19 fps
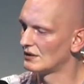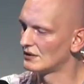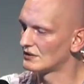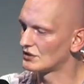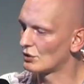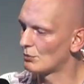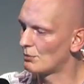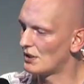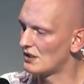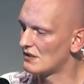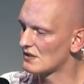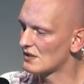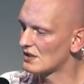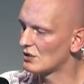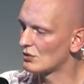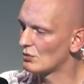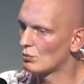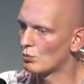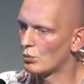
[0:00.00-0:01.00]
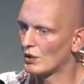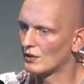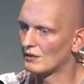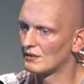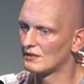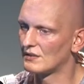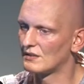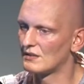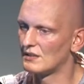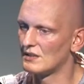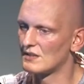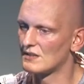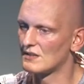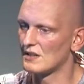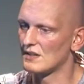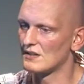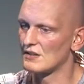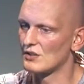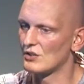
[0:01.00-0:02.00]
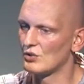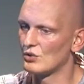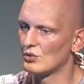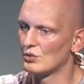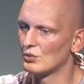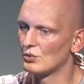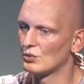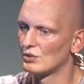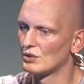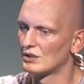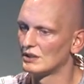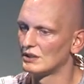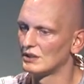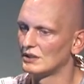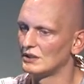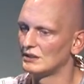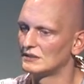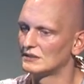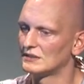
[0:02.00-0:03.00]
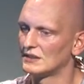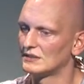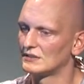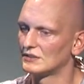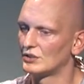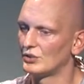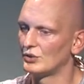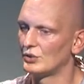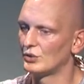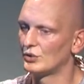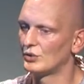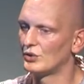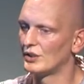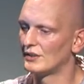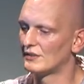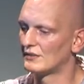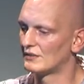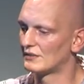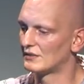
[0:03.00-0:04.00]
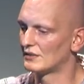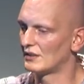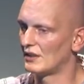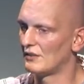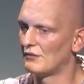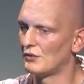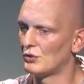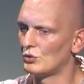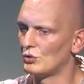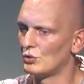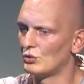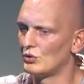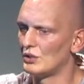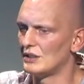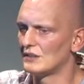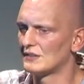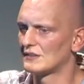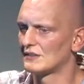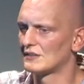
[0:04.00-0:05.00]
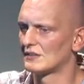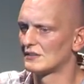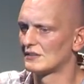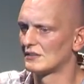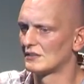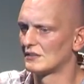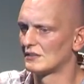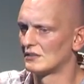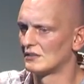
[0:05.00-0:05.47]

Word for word: So basically what it says to you, it says to you that if you do this,